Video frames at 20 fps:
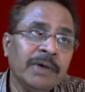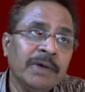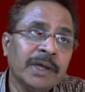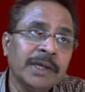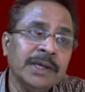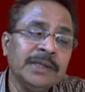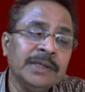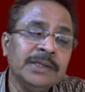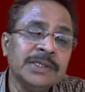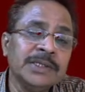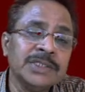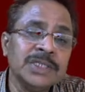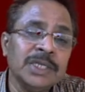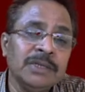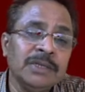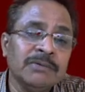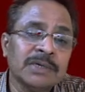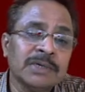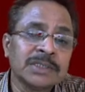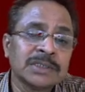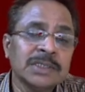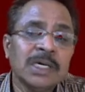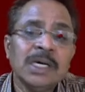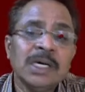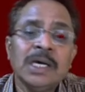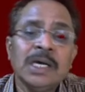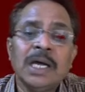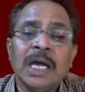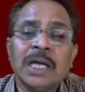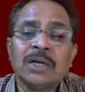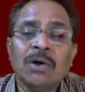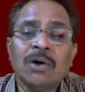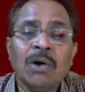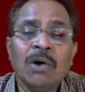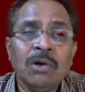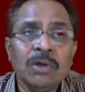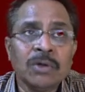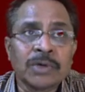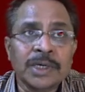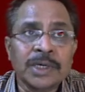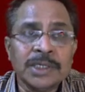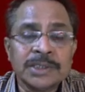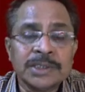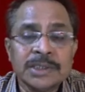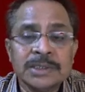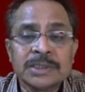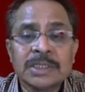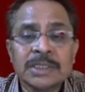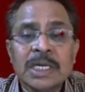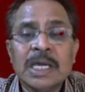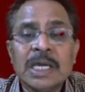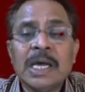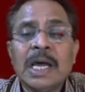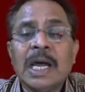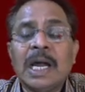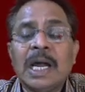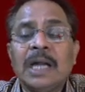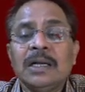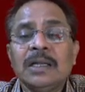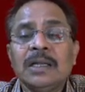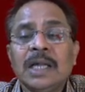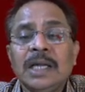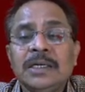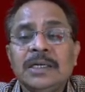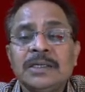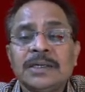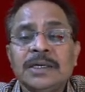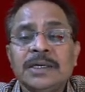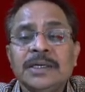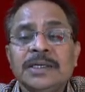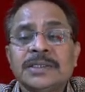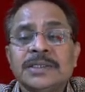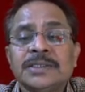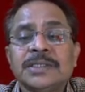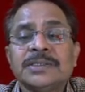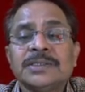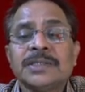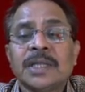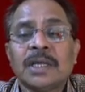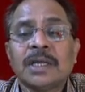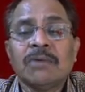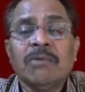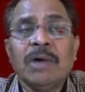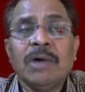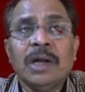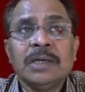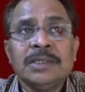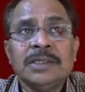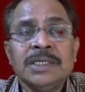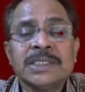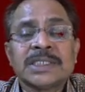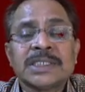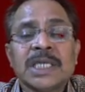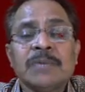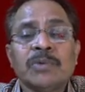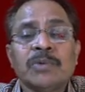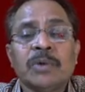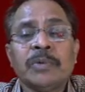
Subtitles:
in this universe at all locations, and light radiations require this type of